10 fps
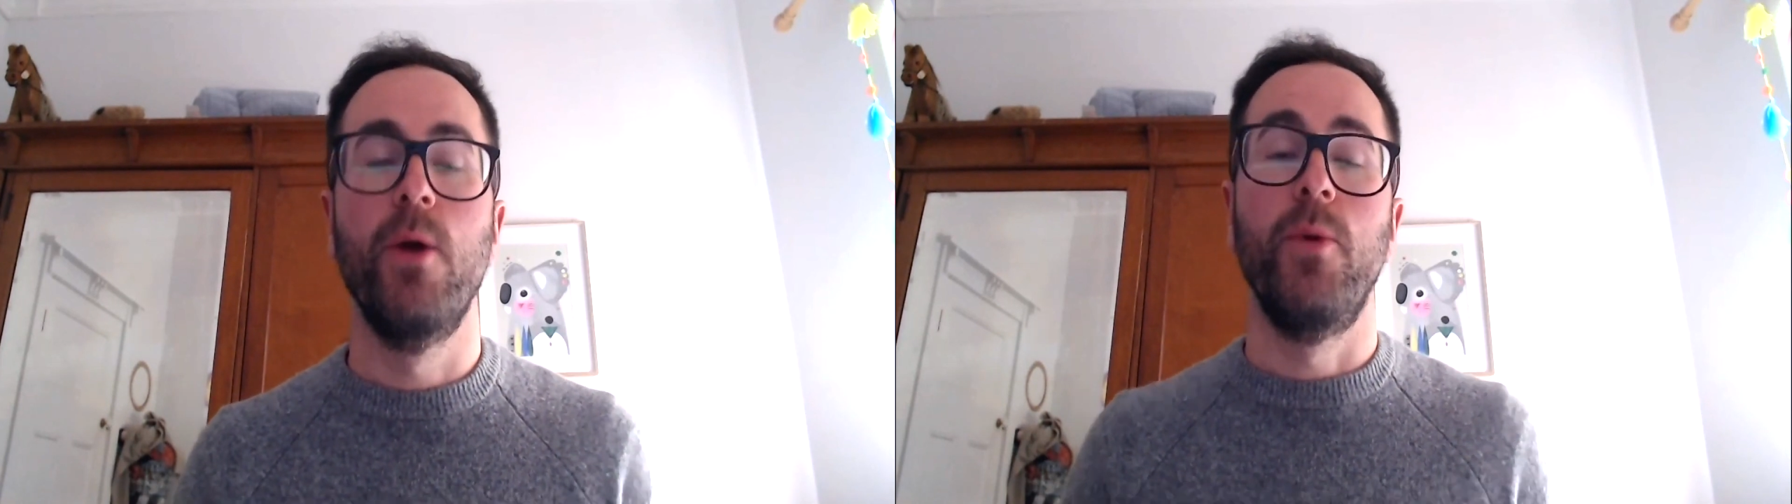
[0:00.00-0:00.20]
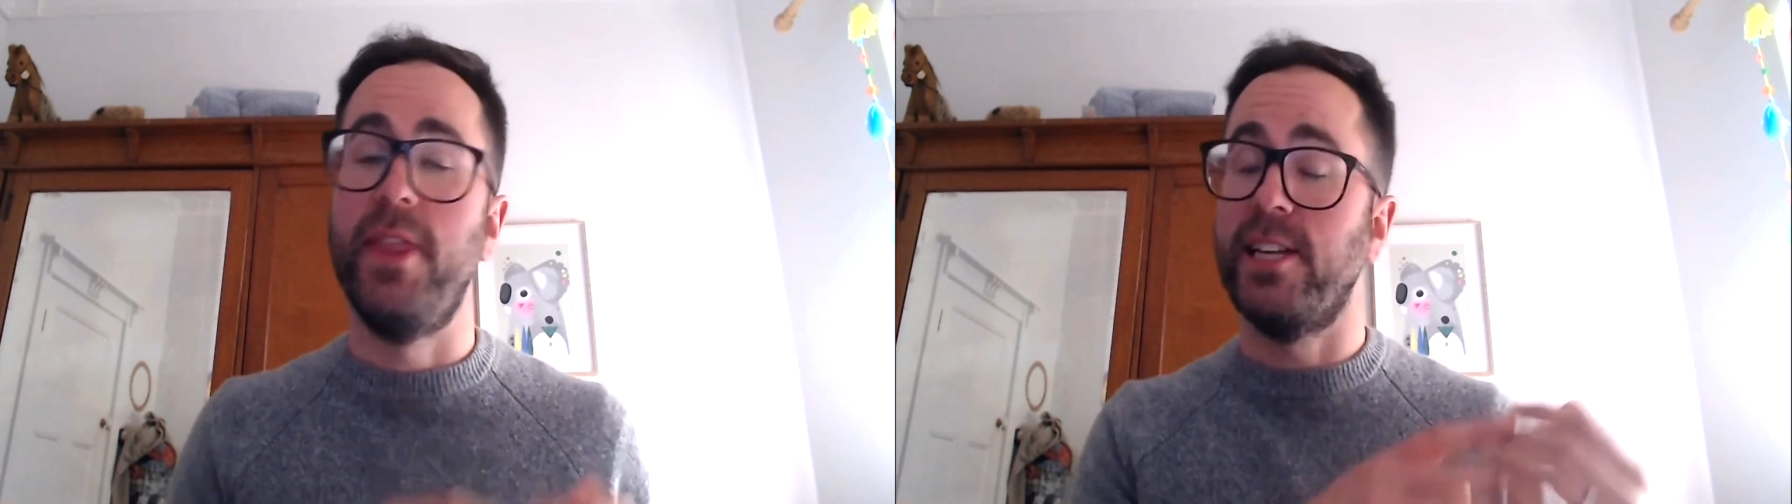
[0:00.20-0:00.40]

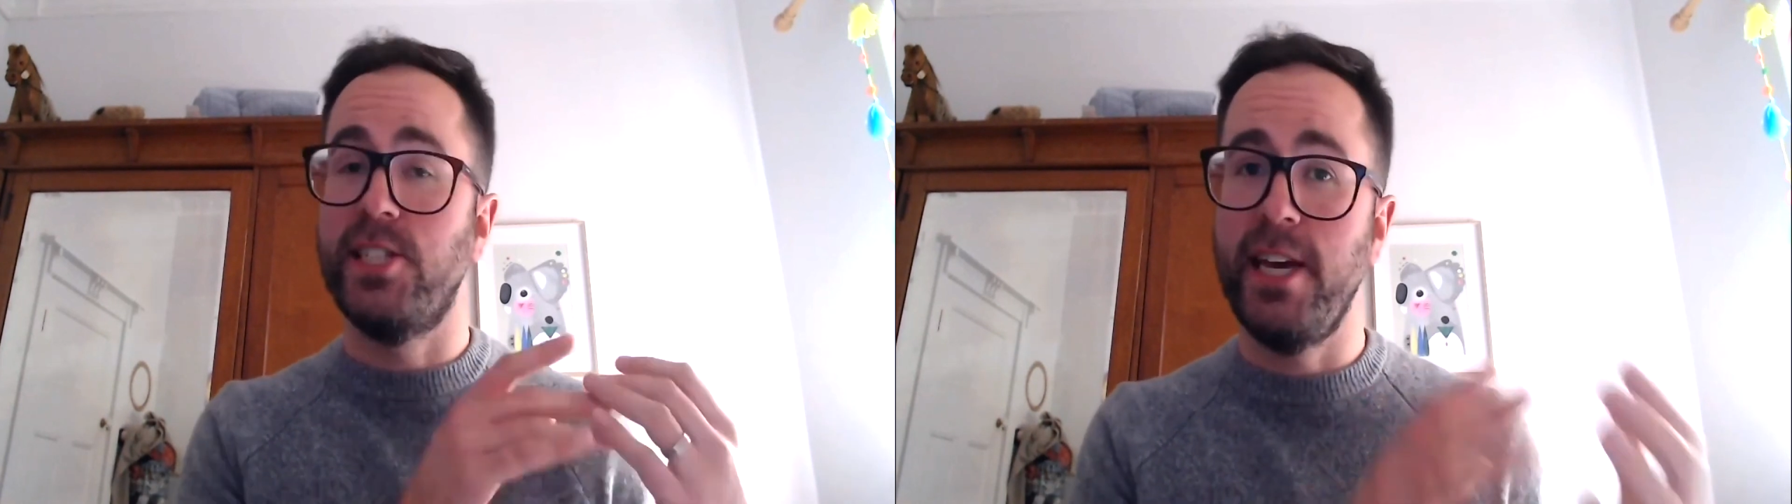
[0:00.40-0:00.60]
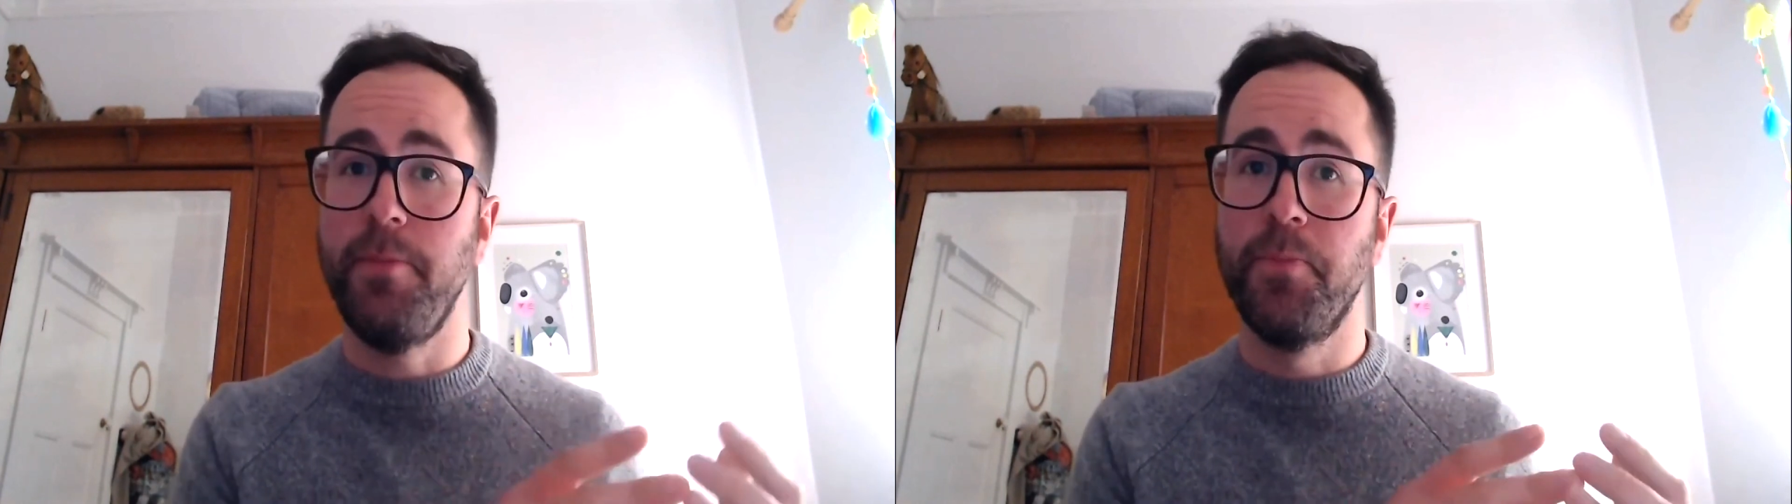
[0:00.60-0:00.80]
With that
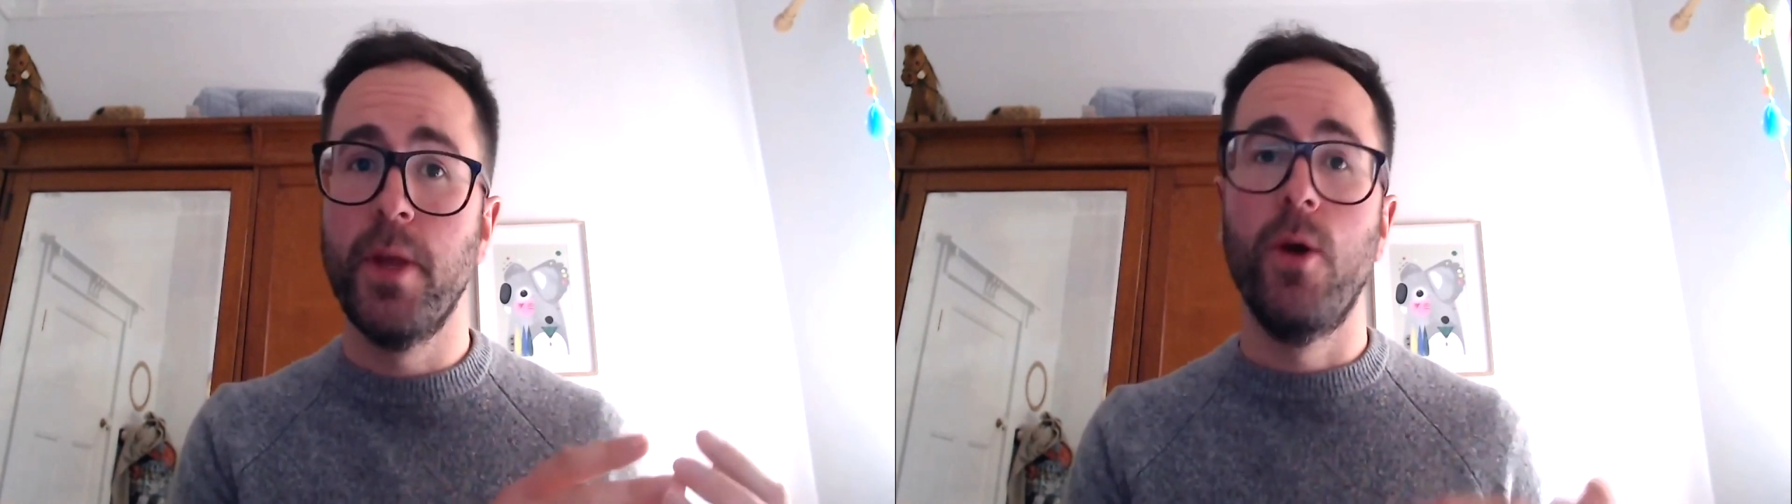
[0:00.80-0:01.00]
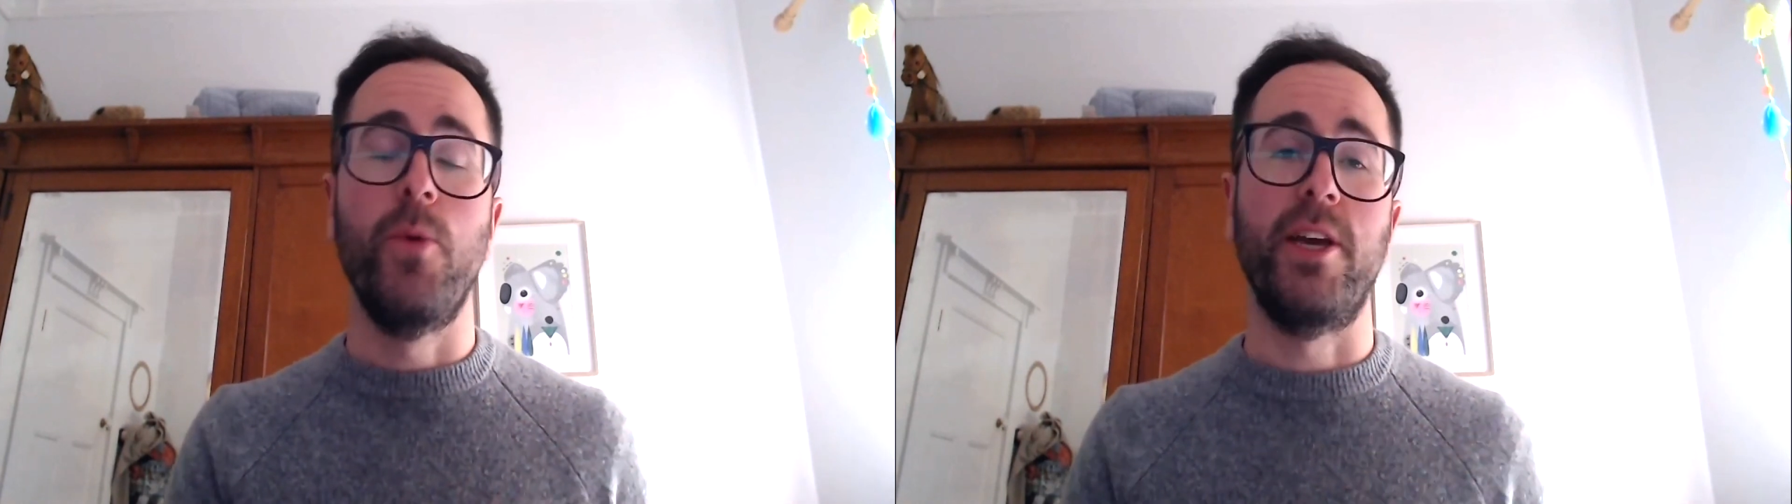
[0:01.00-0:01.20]

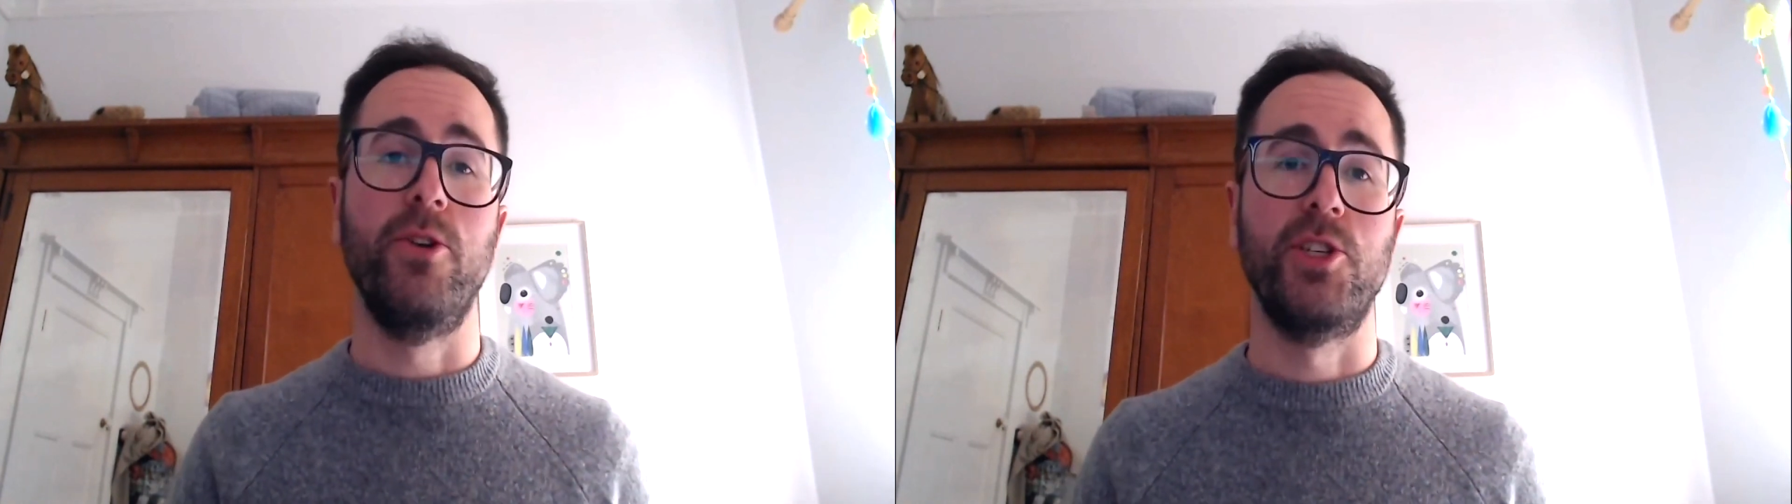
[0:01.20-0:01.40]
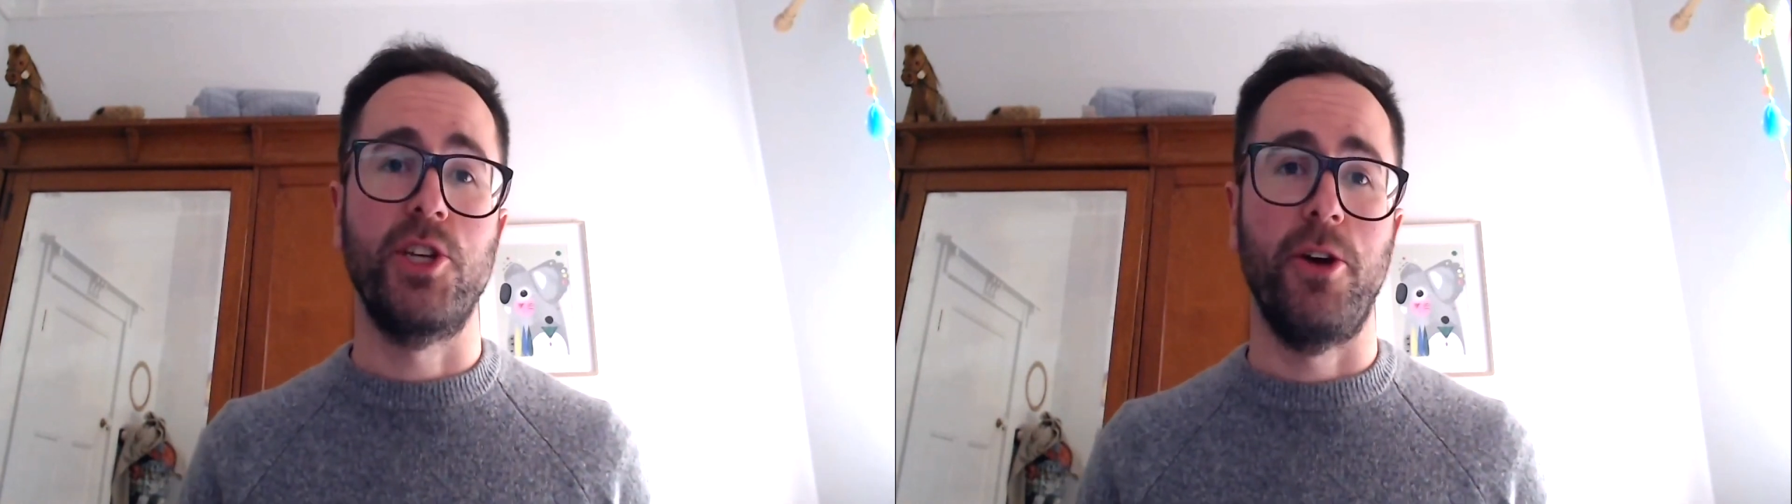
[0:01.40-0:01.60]
said, we can
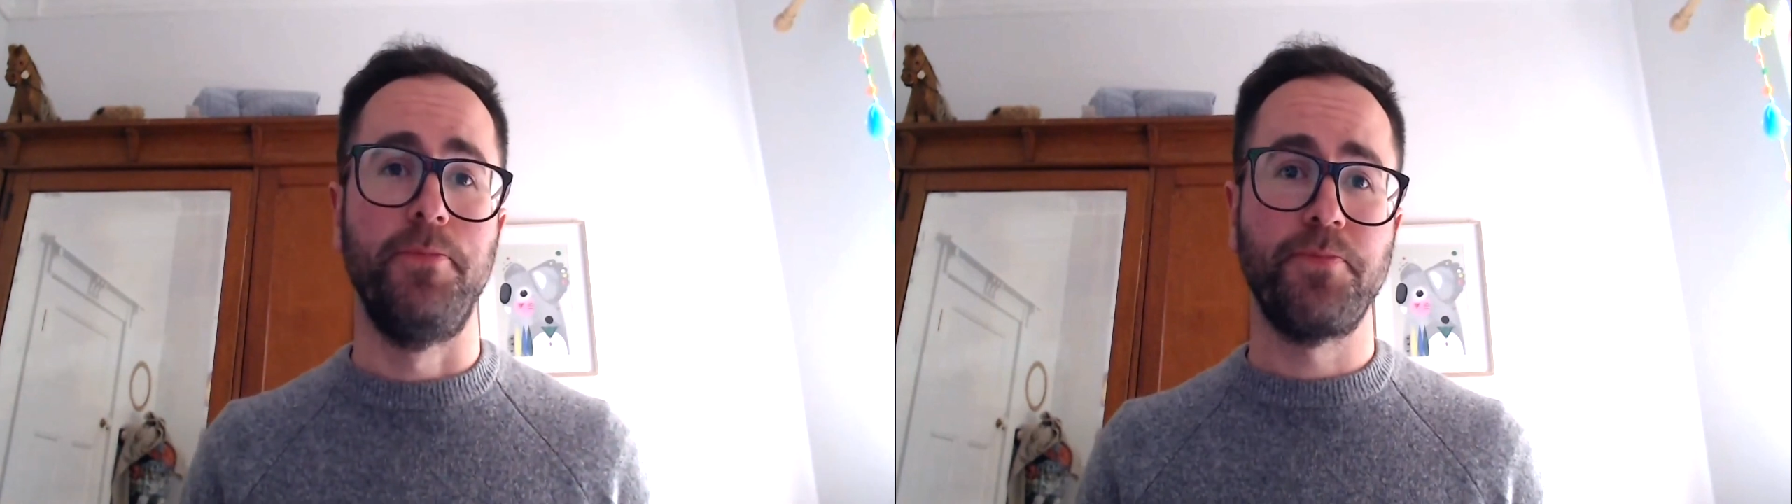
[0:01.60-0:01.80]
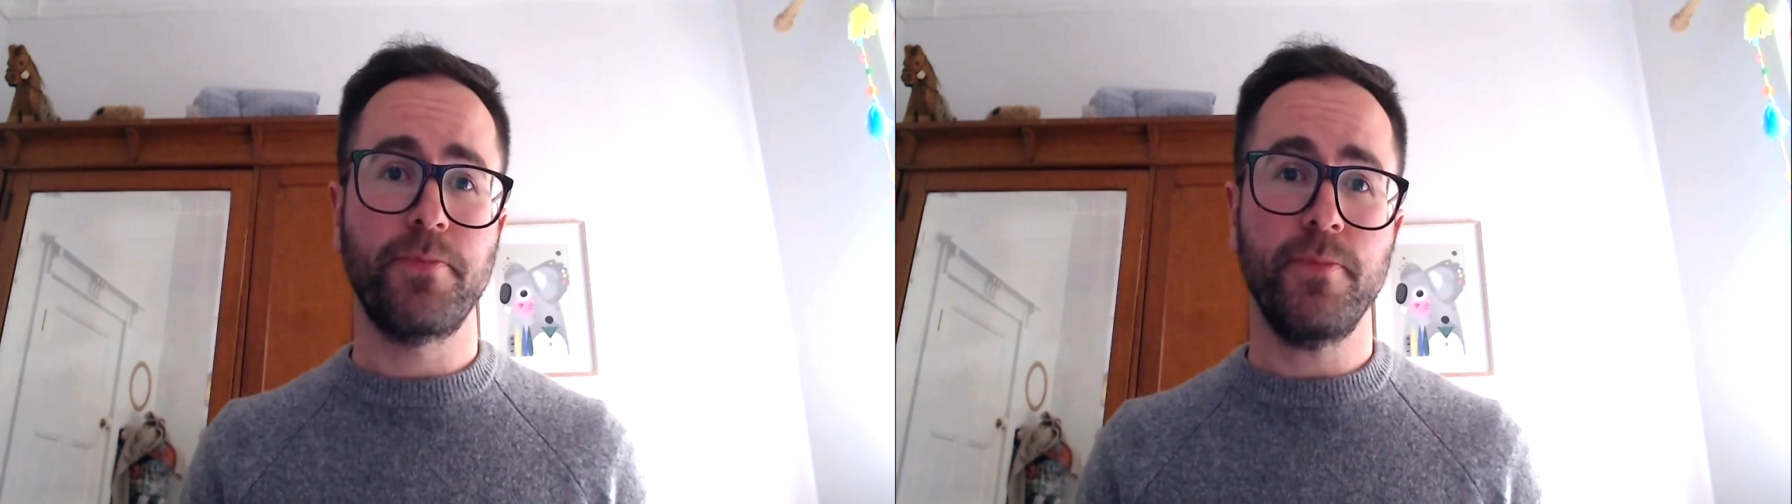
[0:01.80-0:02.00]
also